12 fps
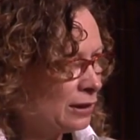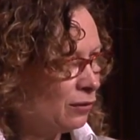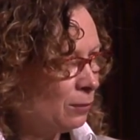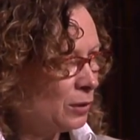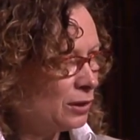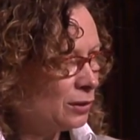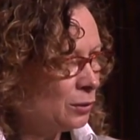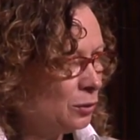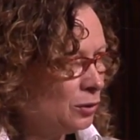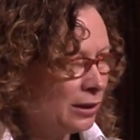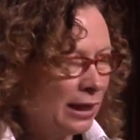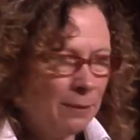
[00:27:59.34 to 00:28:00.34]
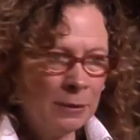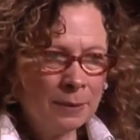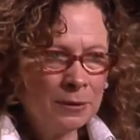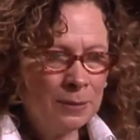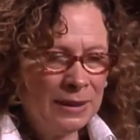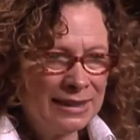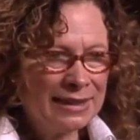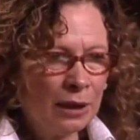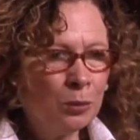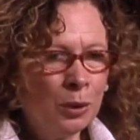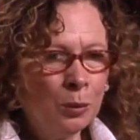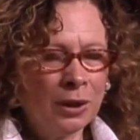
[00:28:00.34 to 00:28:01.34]
from the school came up to me and said,
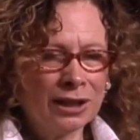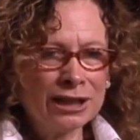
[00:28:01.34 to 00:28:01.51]
We want to